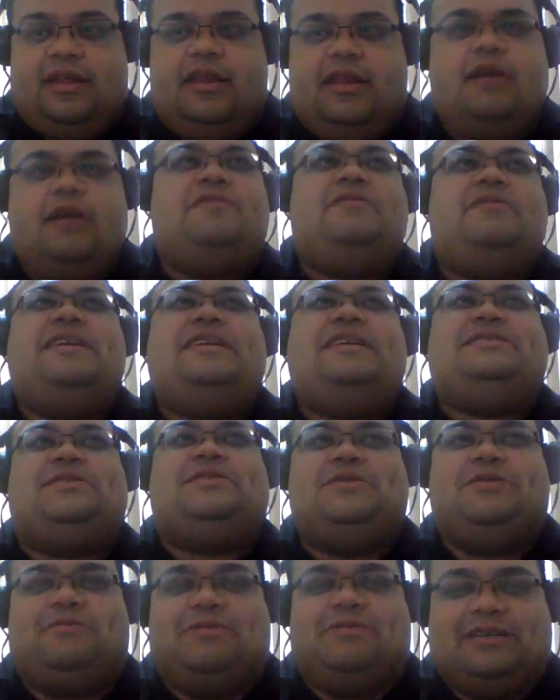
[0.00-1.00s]
no, I think it's
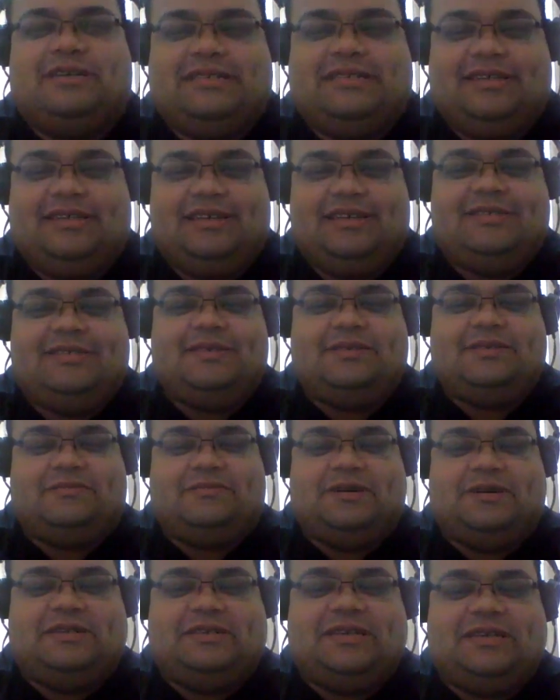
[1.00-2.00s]
on the works. It's on the
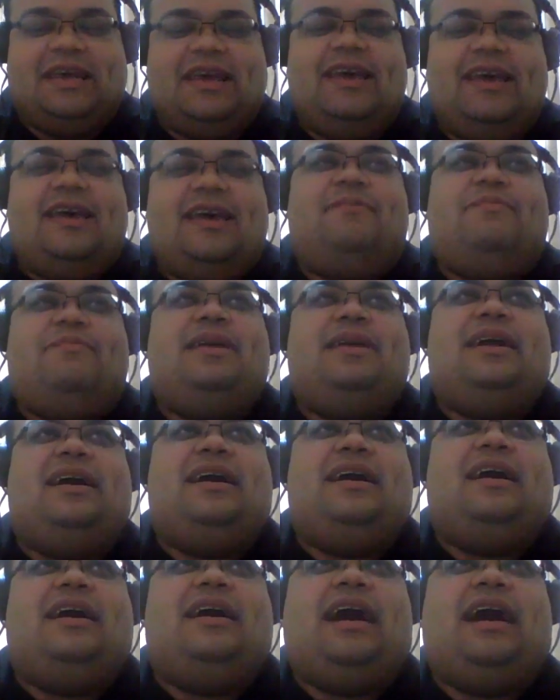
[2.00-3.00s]
works. But
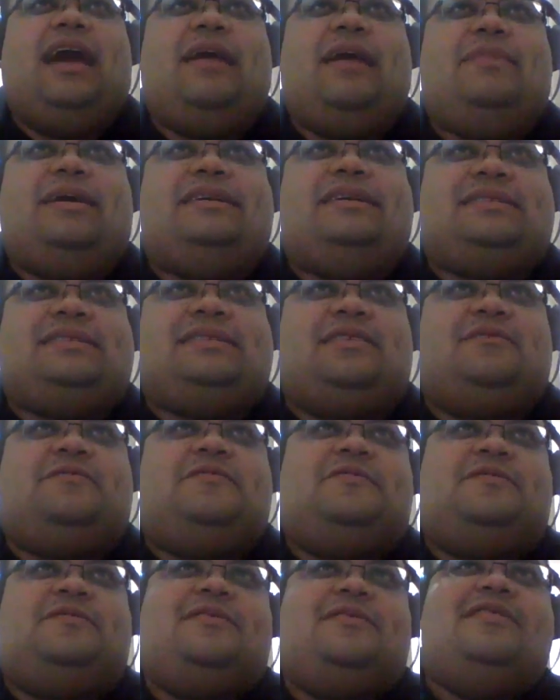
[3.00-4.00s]
I
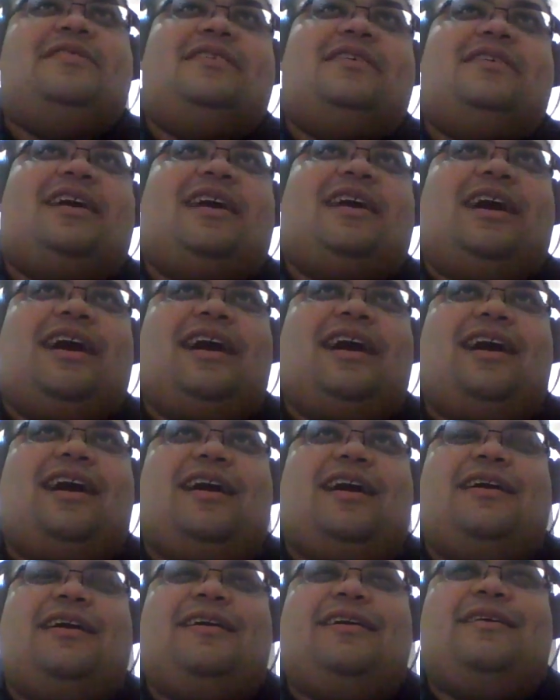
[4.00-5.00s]
myself,
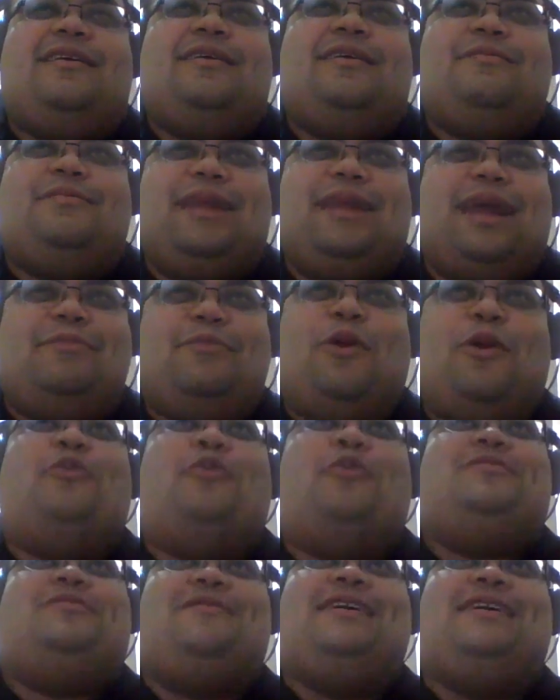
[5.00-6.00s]
but I'm
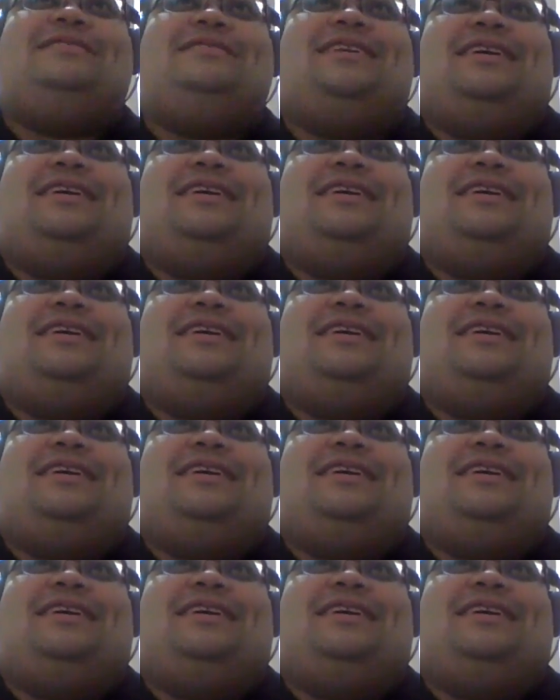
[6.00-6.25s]
old, right?